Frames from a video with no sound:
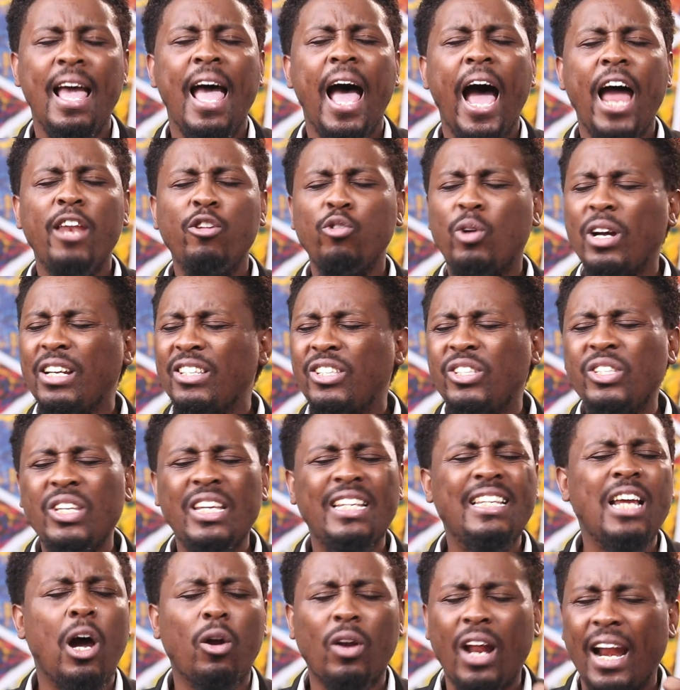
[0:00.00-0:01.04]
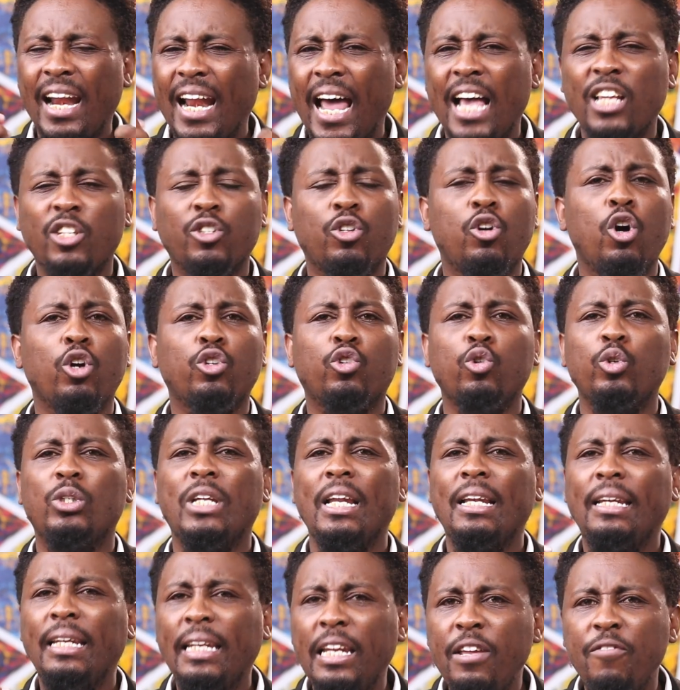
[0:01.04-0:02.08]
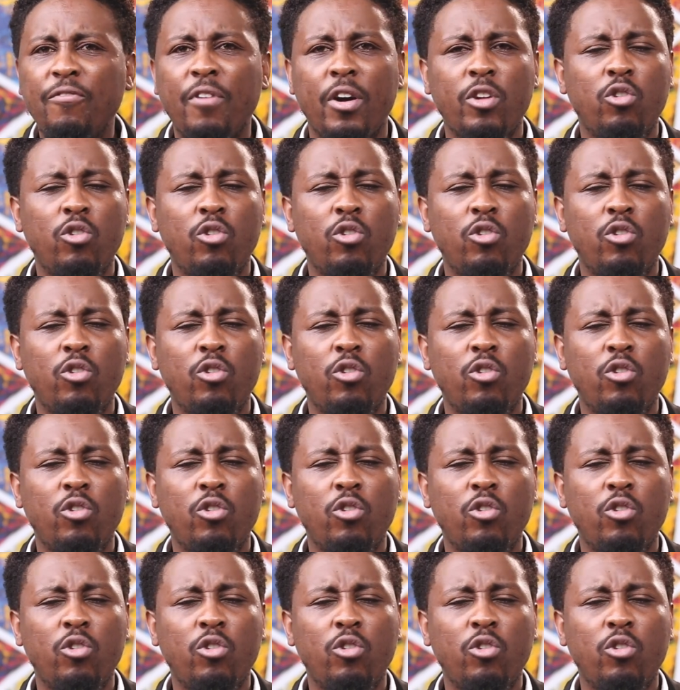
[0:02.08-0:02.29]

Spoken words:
And you can sit down and ask God to deliver